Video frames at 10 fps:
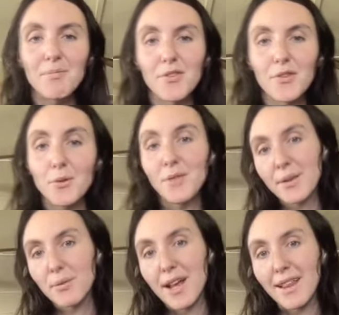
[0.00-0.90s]
So
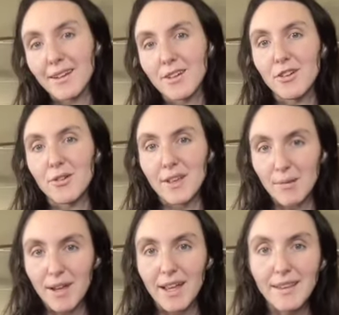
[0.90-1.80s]
that's what I like to do, is
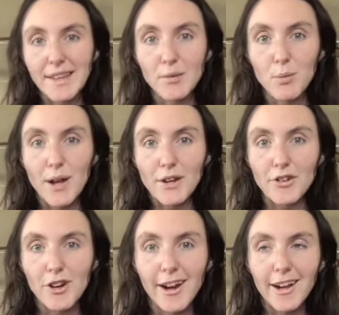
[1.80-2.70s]
make at least 1
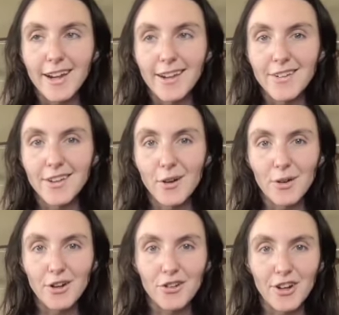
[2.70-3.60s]
jar into
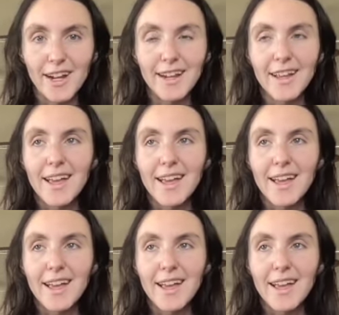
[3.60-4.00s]
yogurt drink.